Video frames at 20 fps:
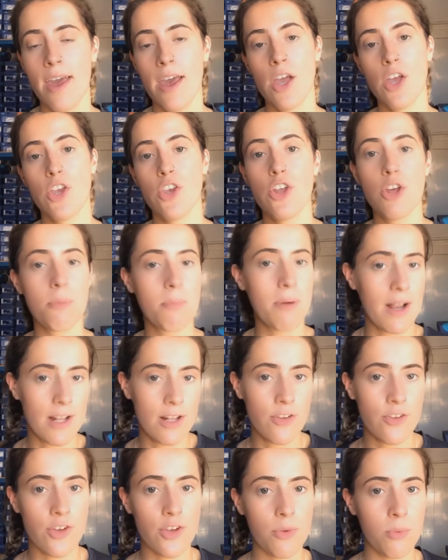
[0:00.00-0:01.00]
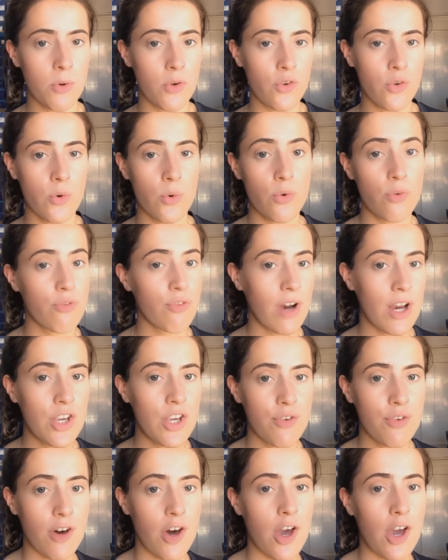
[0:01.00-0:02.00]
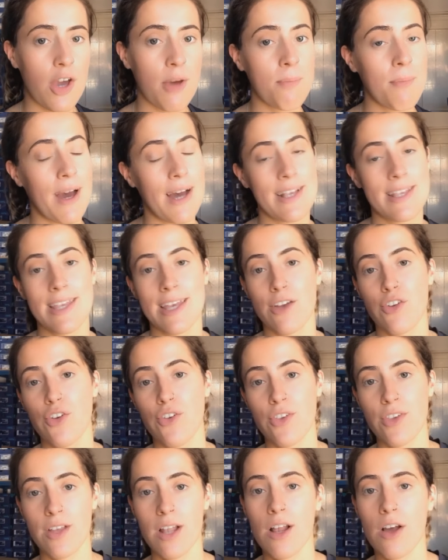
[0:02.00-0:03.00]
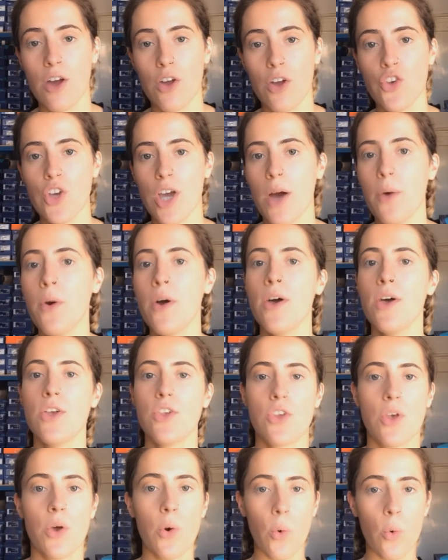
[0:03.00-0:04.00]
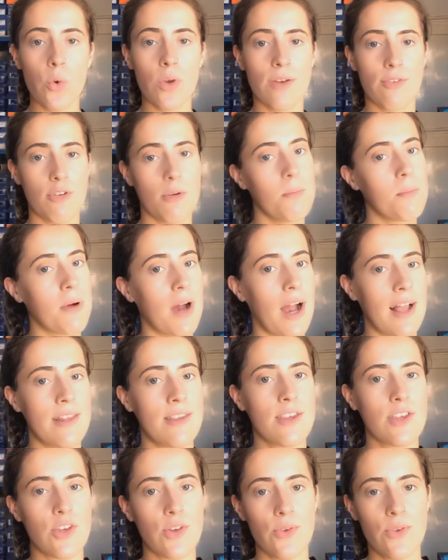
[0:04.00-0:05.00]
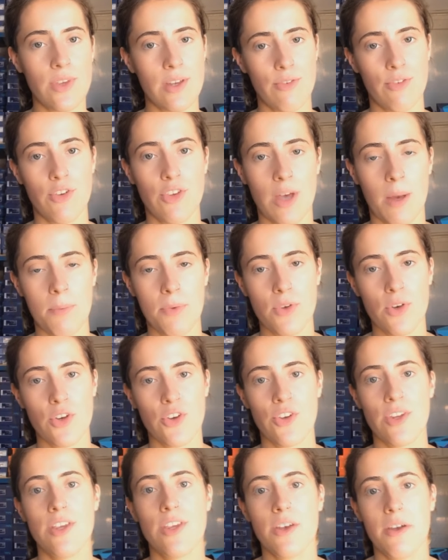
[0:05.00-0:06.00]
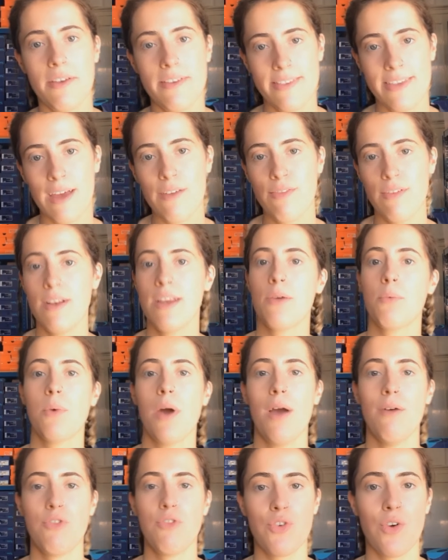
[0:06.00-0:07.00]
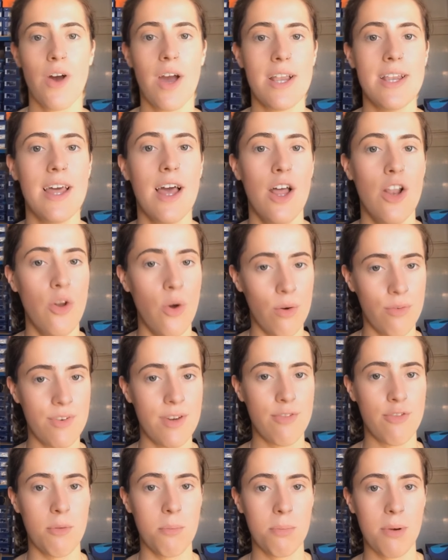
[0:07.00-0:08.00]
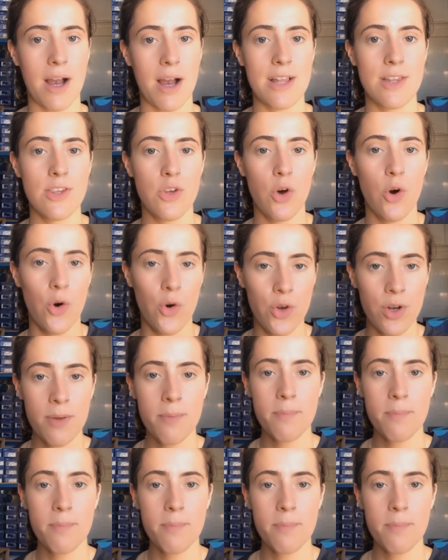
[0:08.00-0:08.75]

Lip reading: New Balance use what's called fresh foam. Asics use a silicone gel. So all different brands use different types of cushioning, so it's definitely worth trying a lot of different brands on.